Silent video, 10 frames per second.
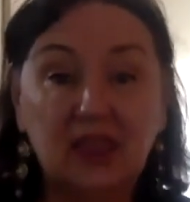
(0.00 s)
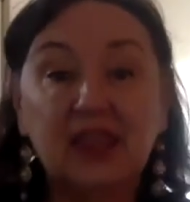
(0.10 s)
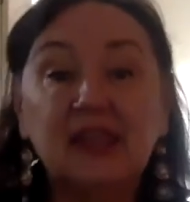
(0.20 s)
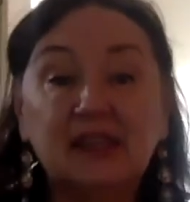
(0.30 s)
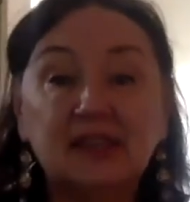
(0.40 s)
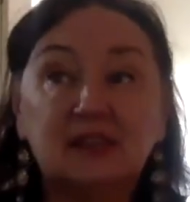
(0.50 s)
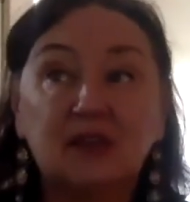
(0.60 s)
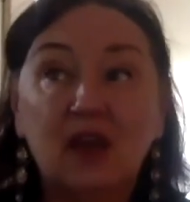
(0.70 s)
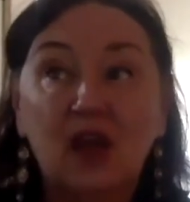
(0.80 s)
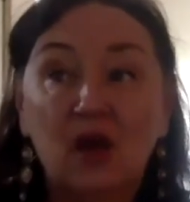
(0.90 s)
things
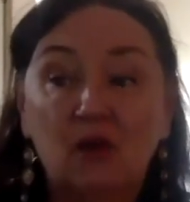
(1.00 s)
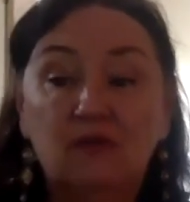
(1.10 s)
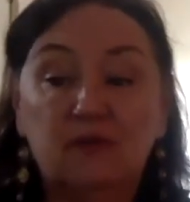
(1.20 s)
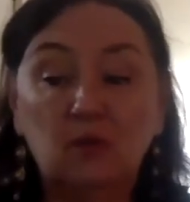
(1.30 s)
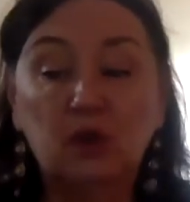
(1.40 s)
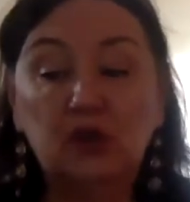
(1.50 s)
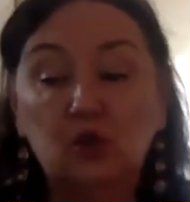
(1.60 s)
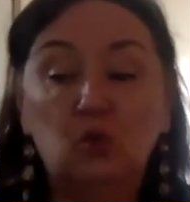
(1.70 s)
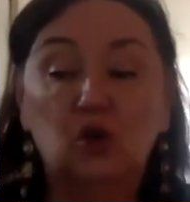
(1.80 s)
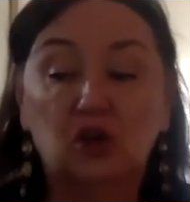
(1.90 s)
from when
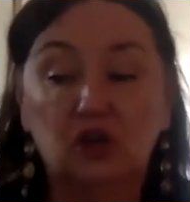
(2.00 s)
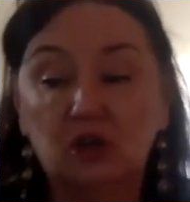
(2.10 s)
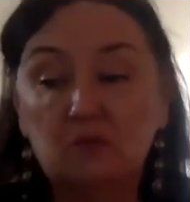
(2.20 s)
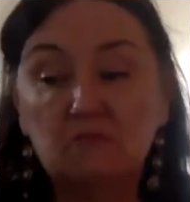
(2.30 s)
you were